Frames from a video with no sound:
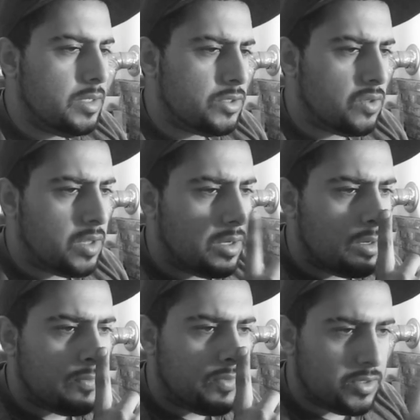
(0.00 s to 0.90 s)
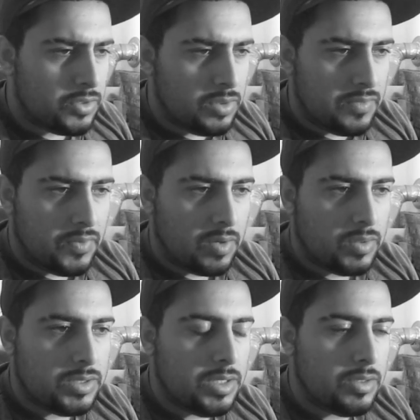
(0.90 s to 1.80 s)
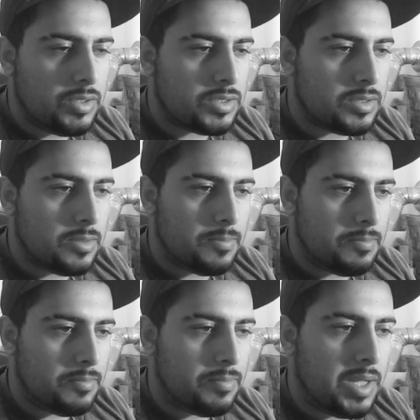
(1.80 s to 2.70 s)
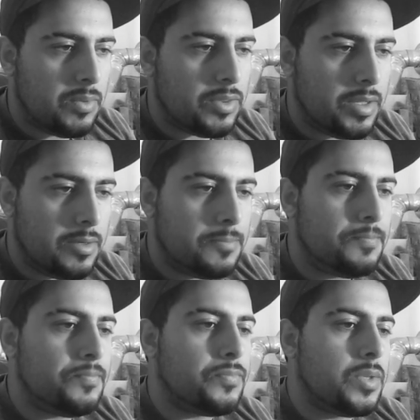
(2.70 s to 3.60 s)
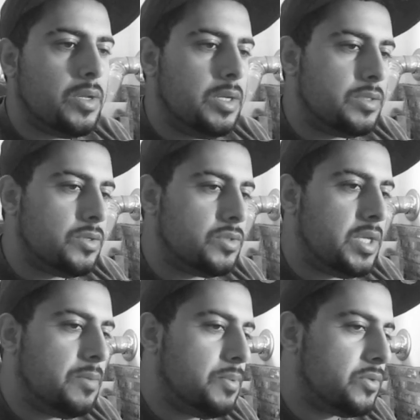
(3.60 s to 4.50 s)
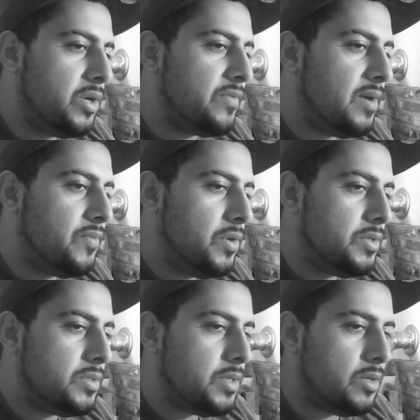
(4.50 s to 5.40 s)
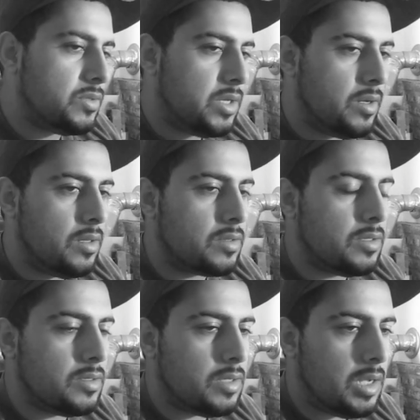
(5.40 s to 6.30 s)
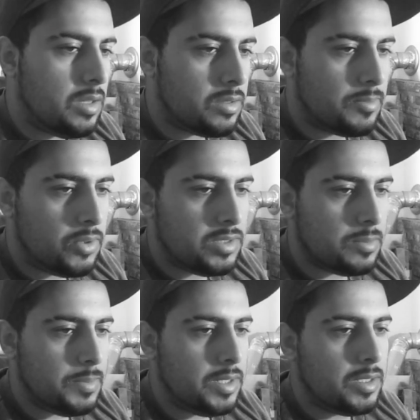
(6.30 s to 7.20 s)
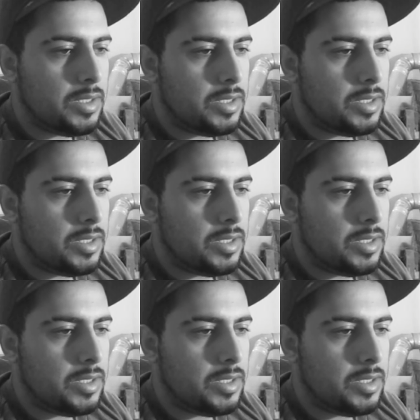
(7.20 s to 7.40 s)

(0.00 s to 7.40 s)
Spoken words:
So then for the tuning frequency, you just play with it. So say you put 35 hertz, it'll tell you how long the port needs to be.